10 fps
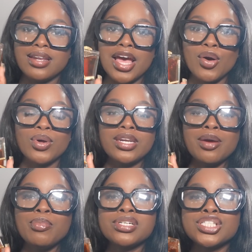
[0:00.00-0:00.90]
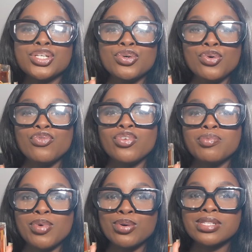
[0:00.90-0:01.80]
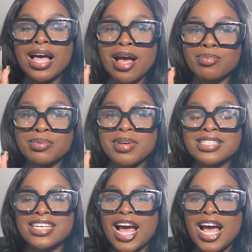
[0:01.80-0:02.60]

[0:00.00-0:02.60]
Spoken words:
now number 2 for most complimented.